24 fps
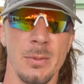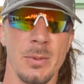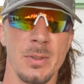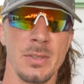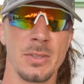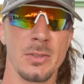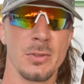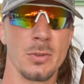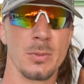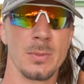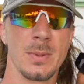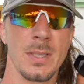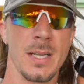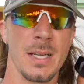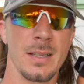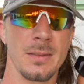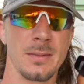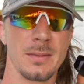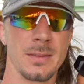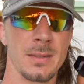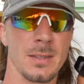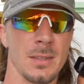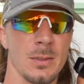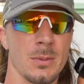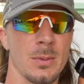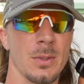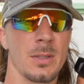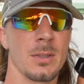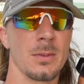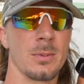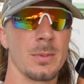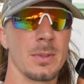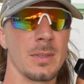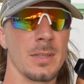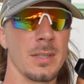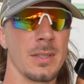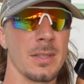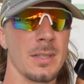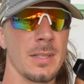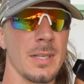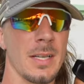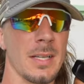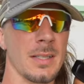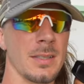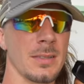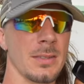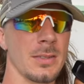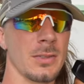we're scuba diving, so yeah. we're going to be learning
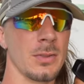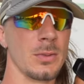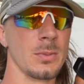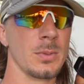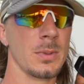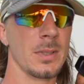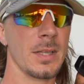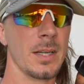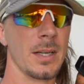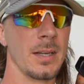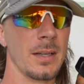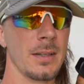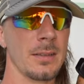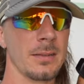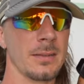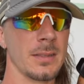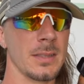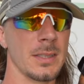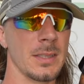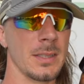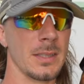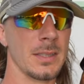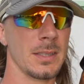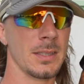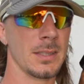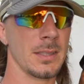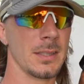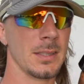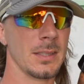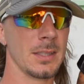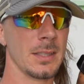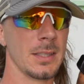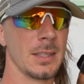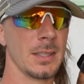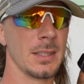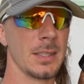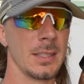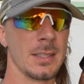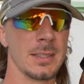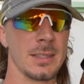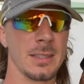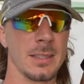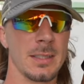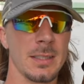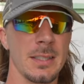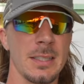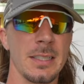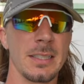how to scuba dive and
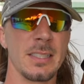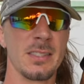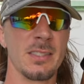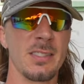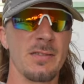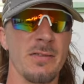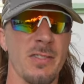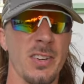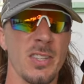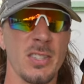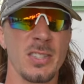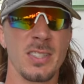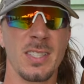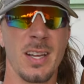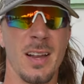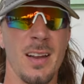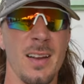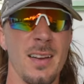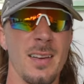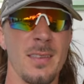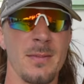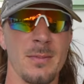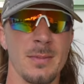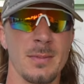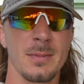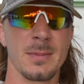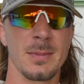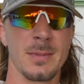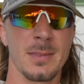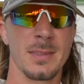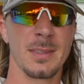it's CaLeigha's first time. I